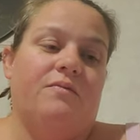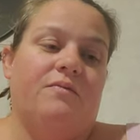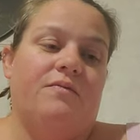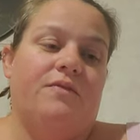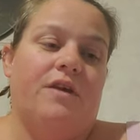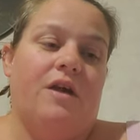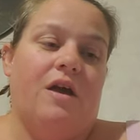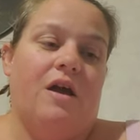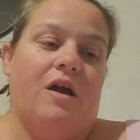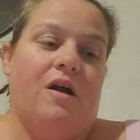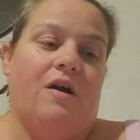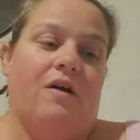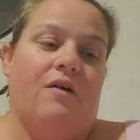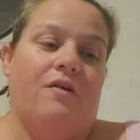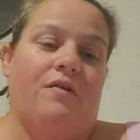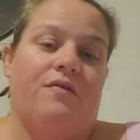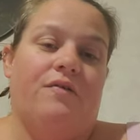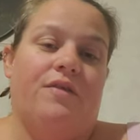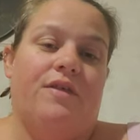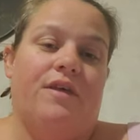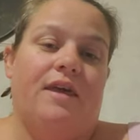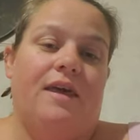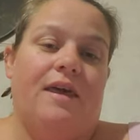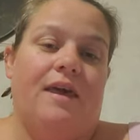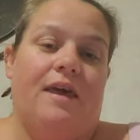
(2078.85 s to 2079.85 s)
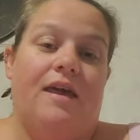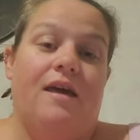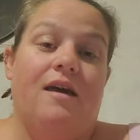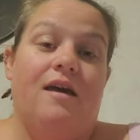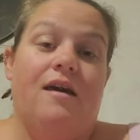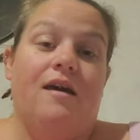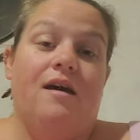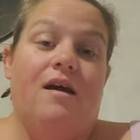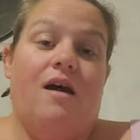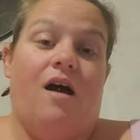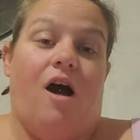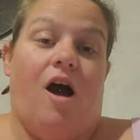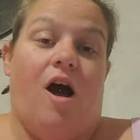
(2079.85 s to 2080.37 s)
you know, the
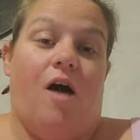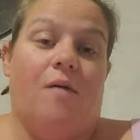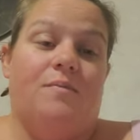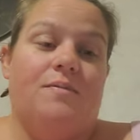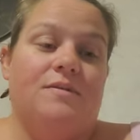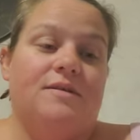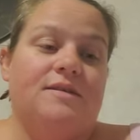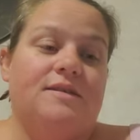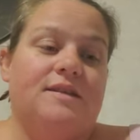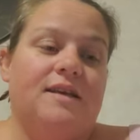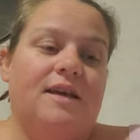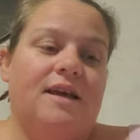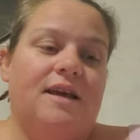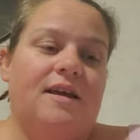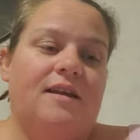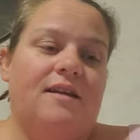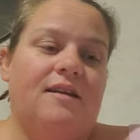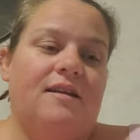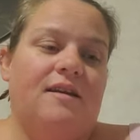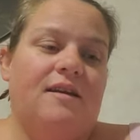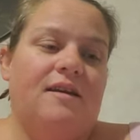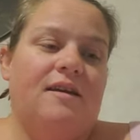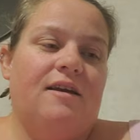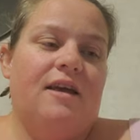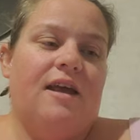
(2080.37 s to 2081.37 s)
opposite,